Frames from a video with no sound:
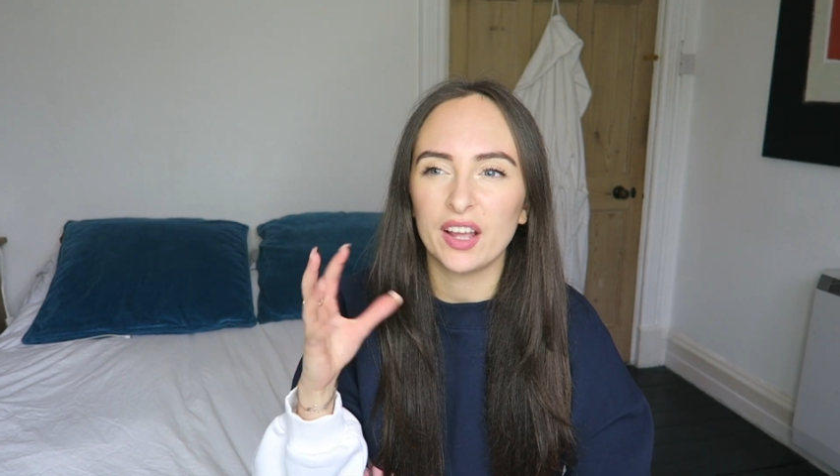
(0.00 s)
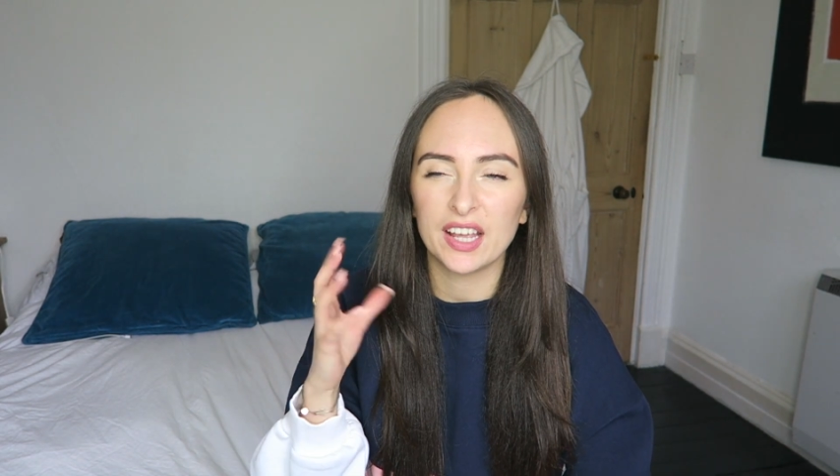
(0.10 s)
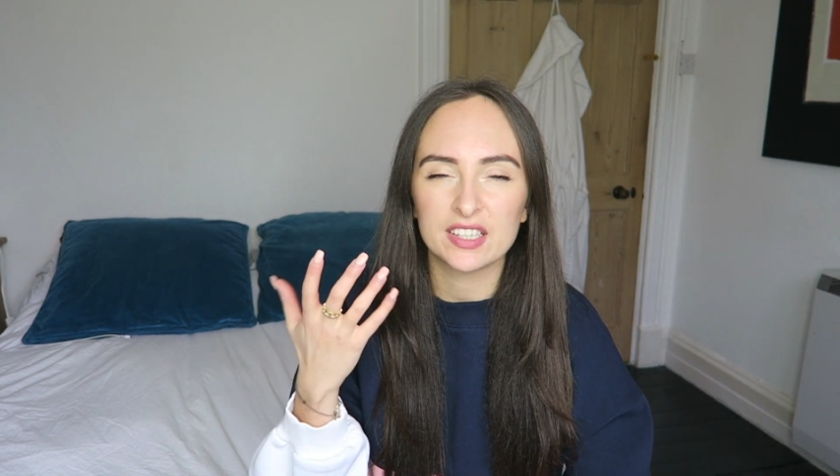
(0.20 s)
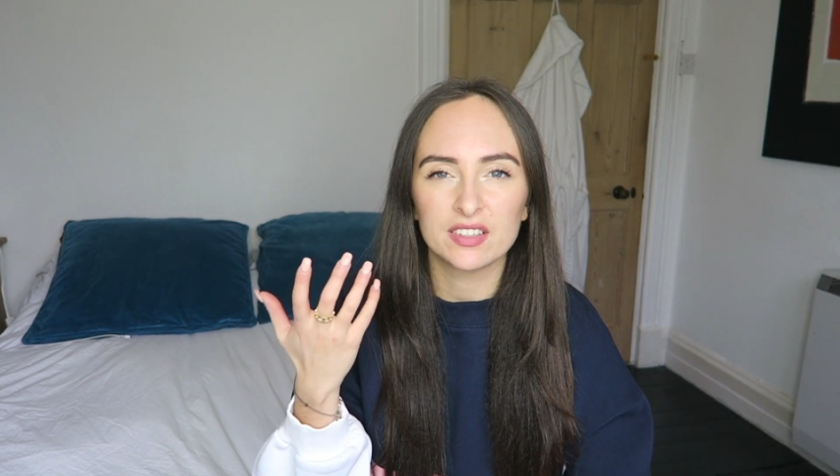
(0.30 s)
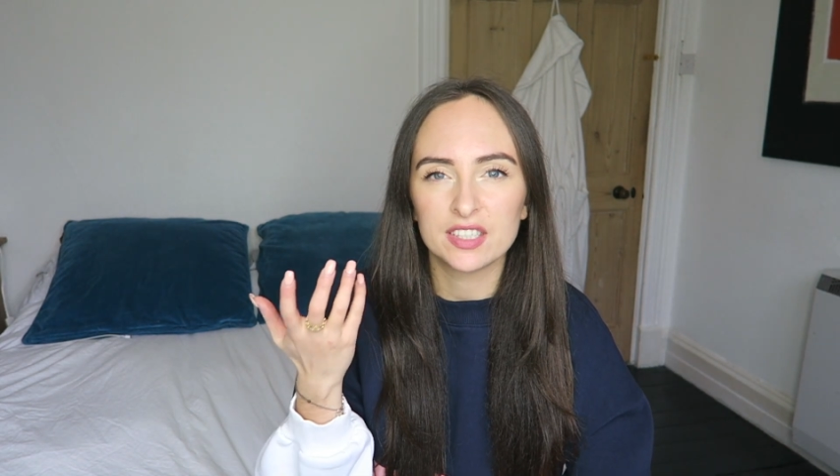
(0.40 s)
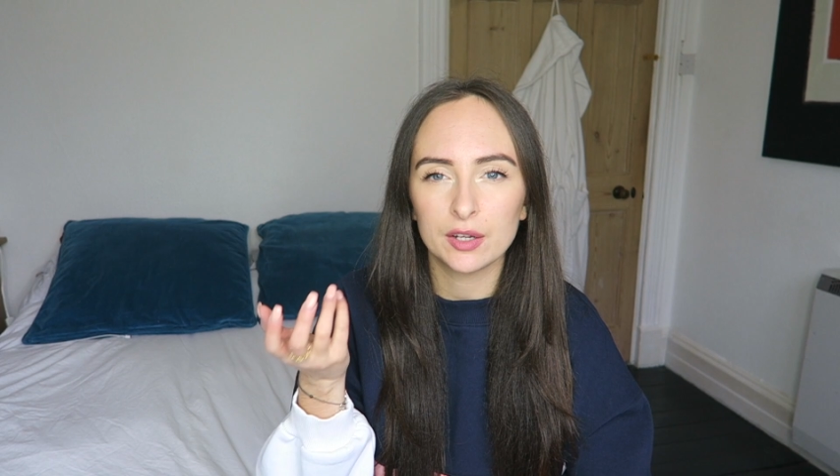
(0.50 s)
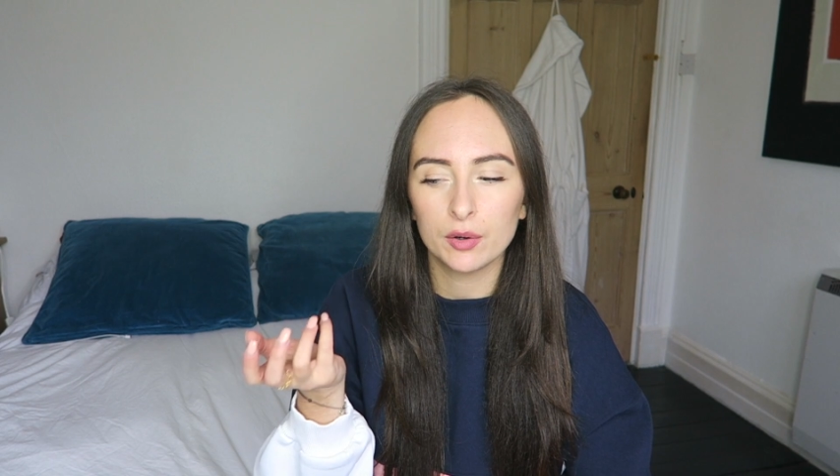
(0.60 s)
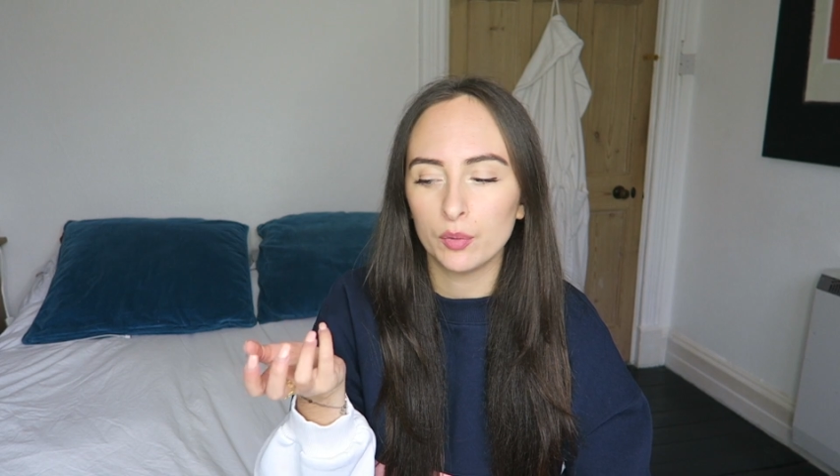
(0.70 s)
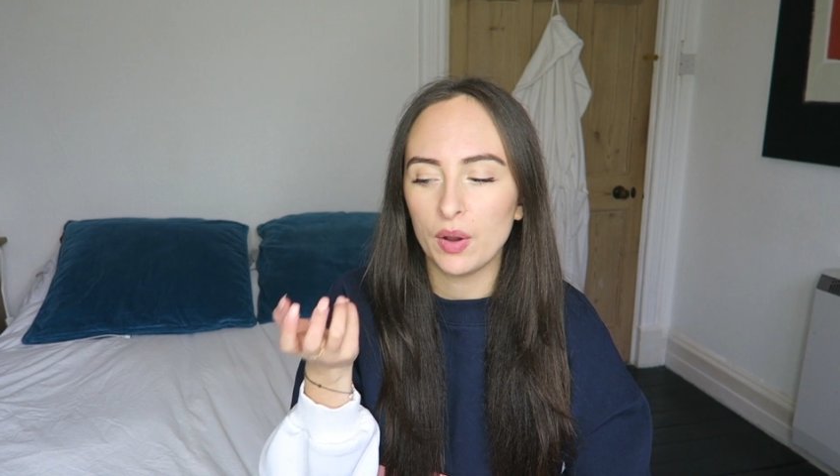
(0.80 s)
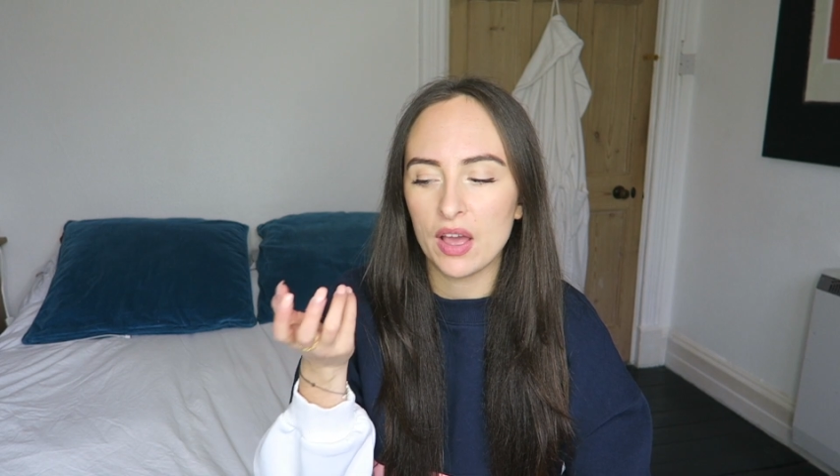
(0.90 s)
I guess,
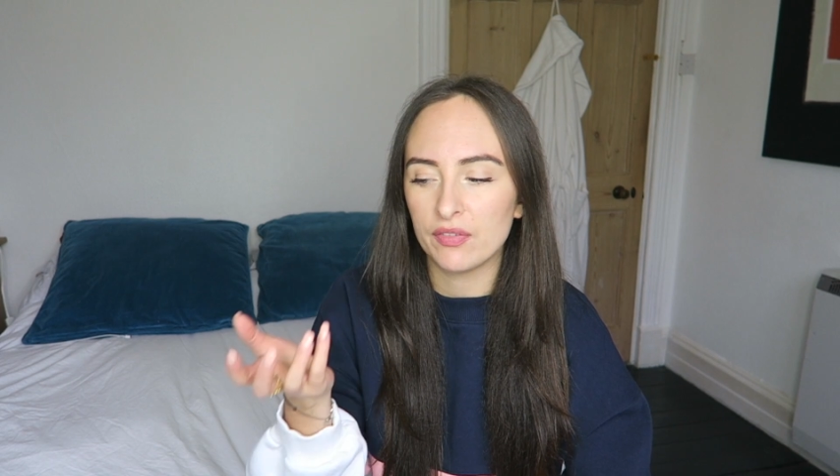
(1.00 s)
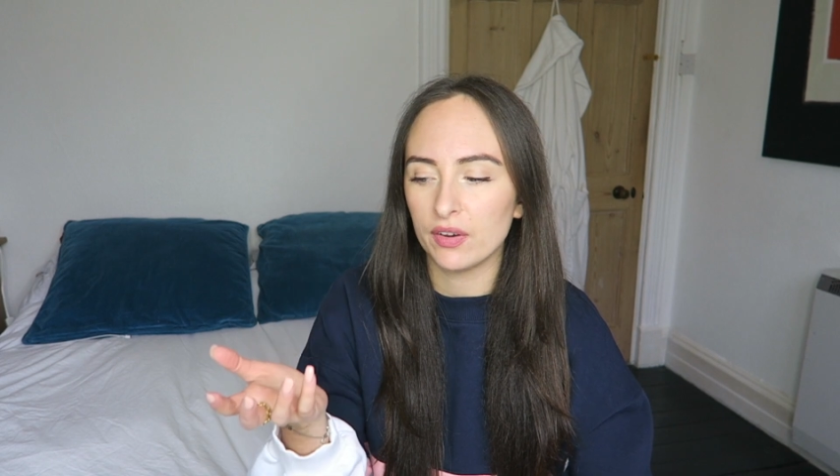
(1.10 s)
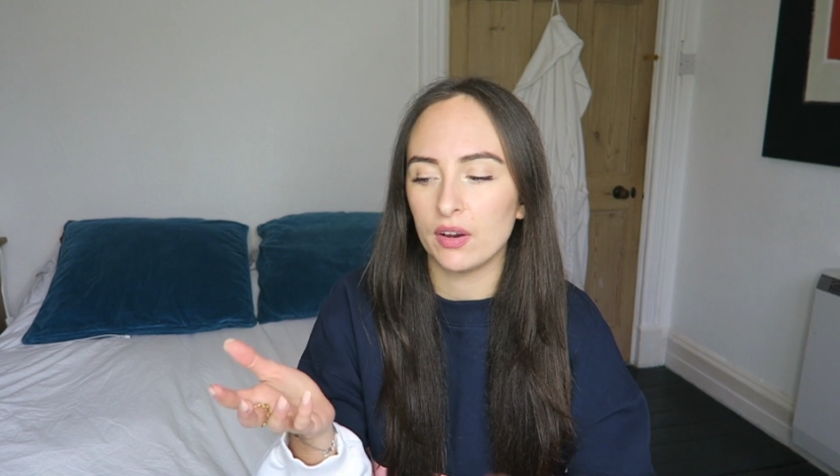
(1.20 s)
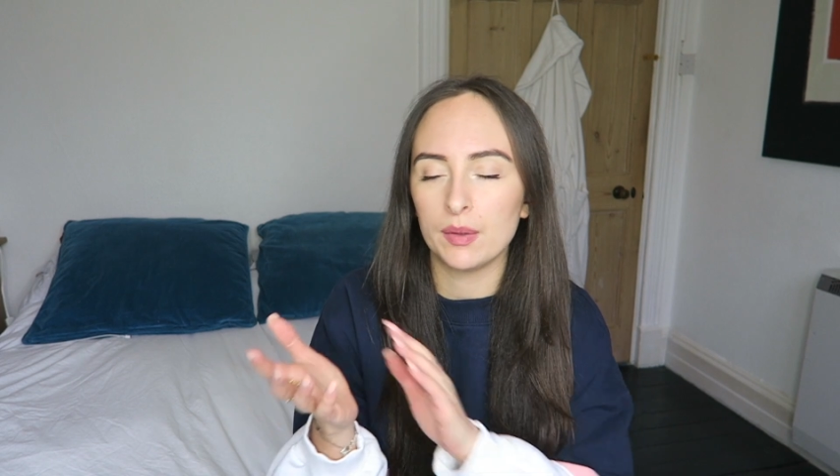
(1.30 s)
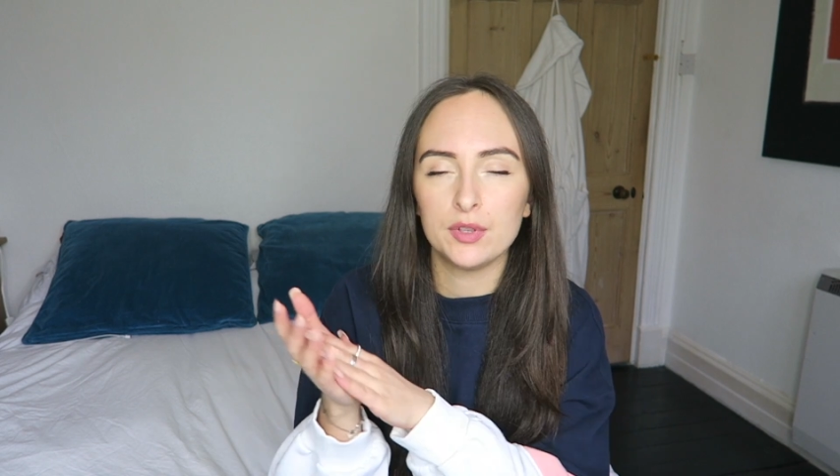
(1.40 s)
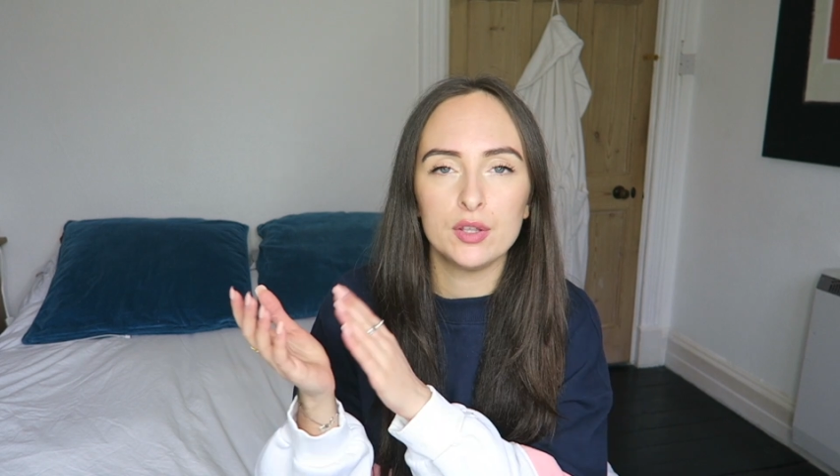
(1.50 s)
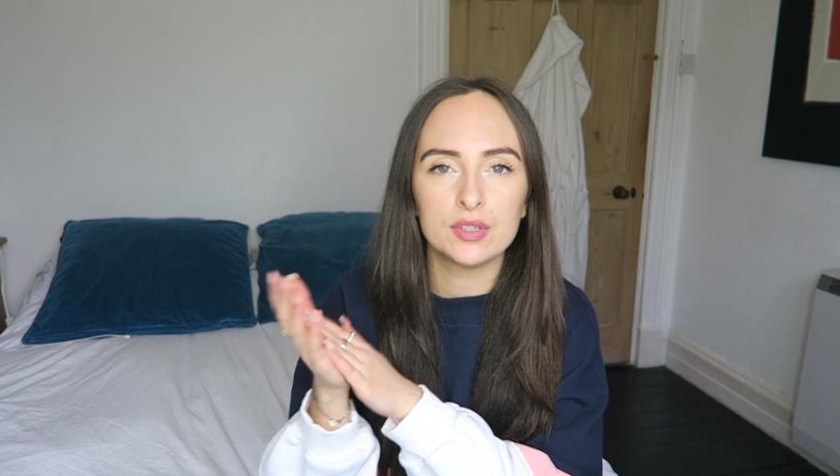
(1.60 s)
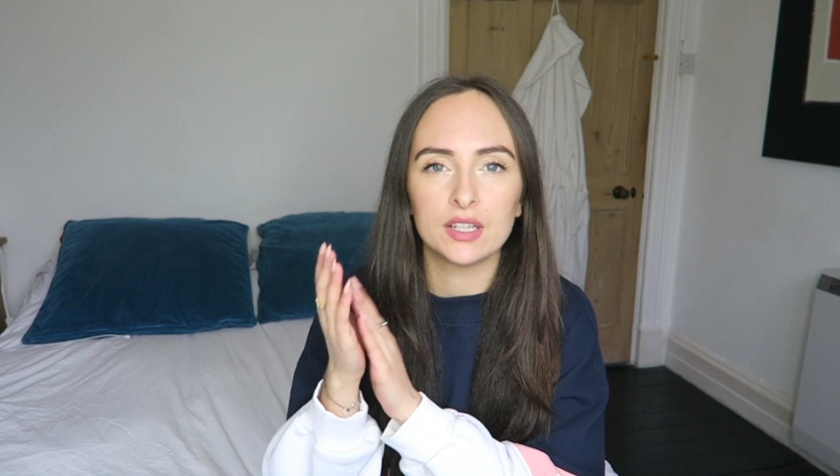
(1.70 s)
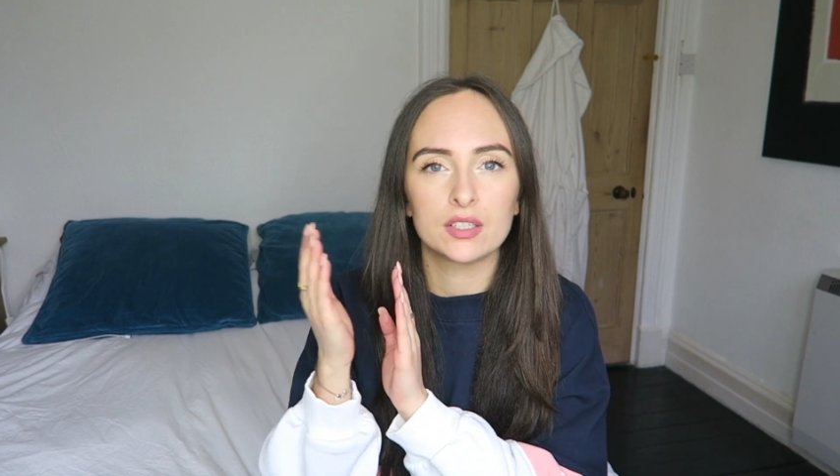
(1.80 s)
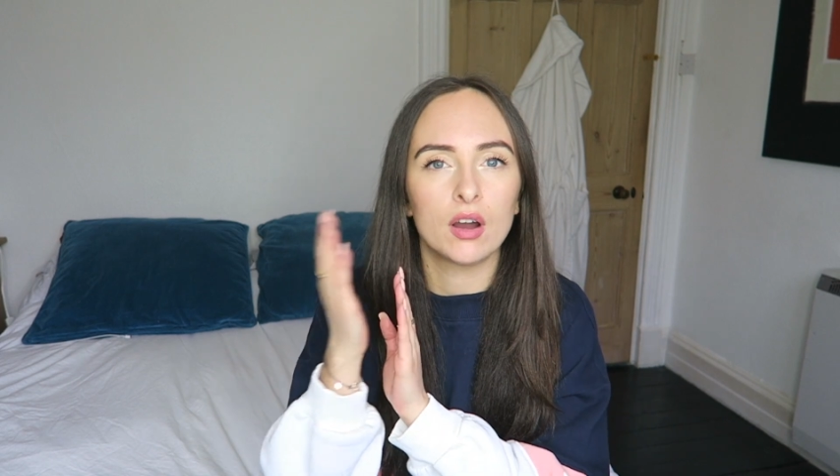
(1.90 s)
until whatever I'm
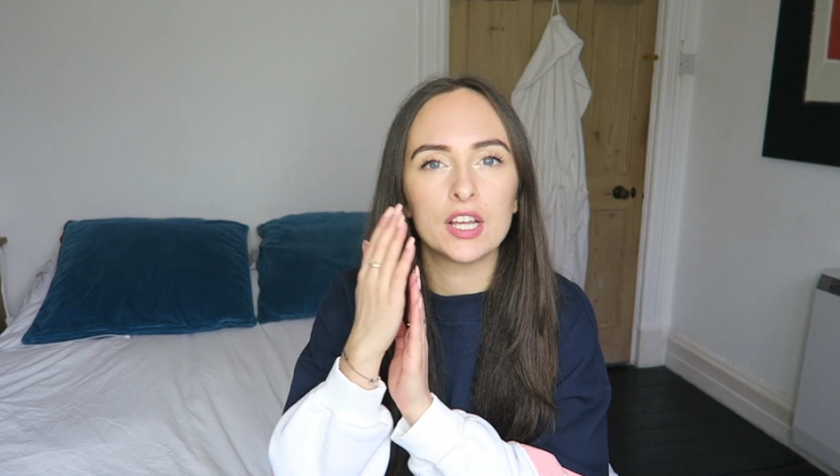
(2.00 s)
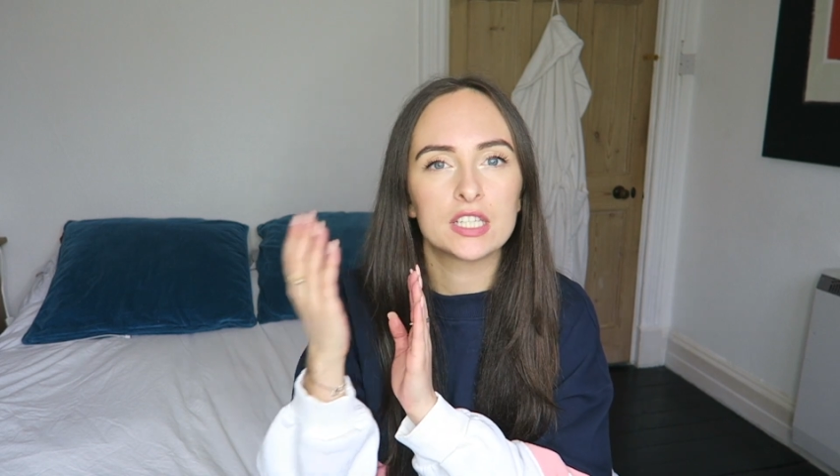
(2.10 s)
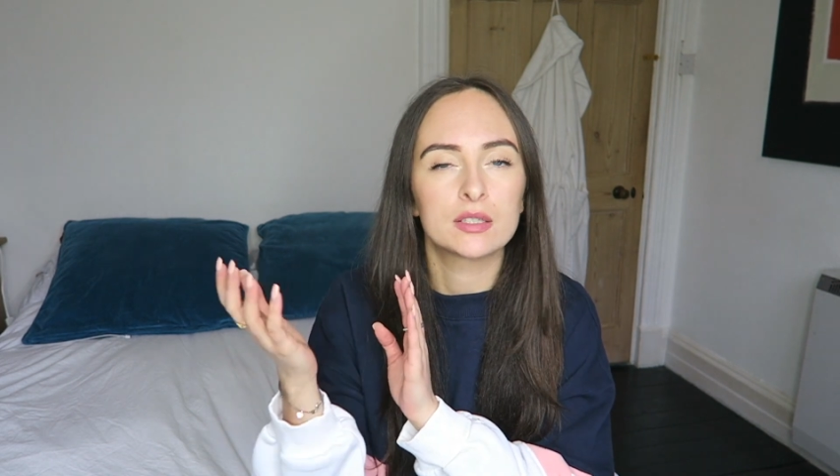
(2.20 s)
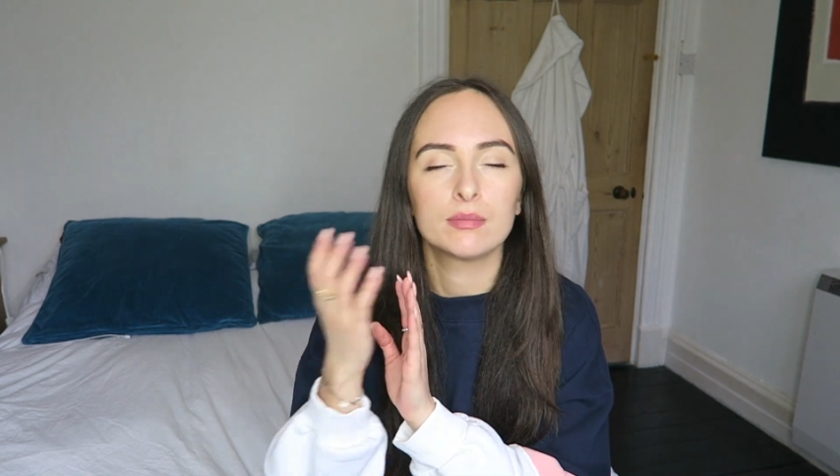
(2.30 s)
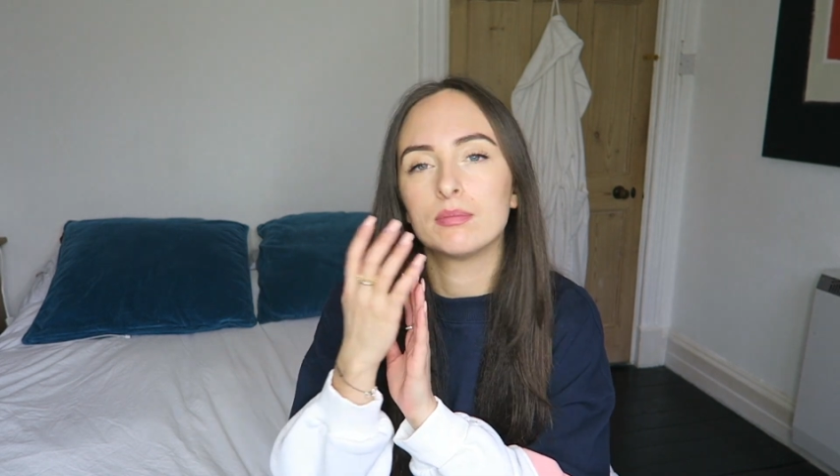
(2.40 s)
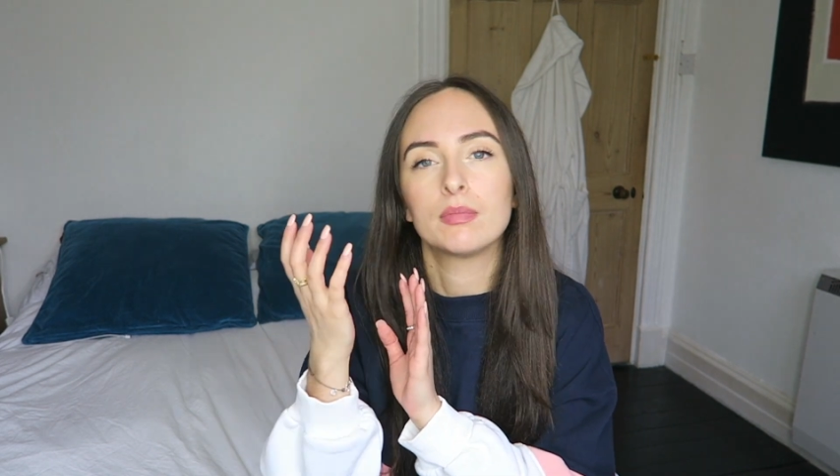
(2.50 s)
using to ice